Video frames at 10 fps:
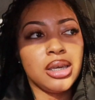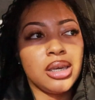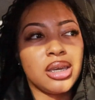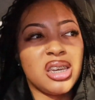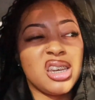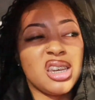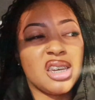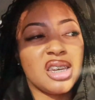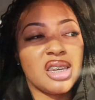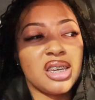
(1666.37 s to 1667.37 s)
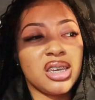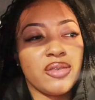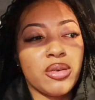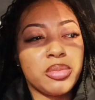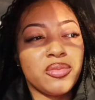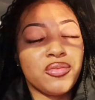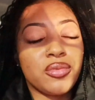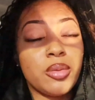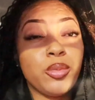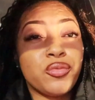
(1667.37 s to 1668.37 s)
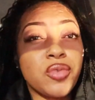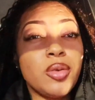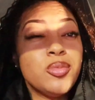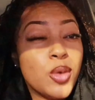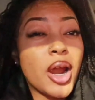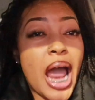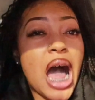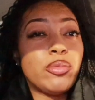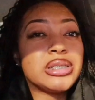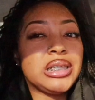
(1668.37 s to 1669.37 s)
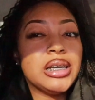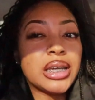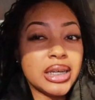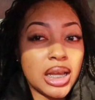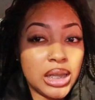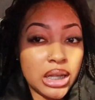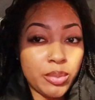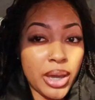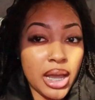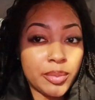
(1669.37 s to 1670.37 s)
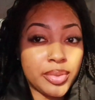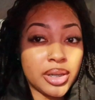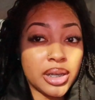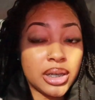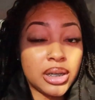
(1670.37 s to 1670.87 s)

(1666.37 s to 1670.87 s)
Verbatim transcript: And from from from where I was looking, it looked packed, but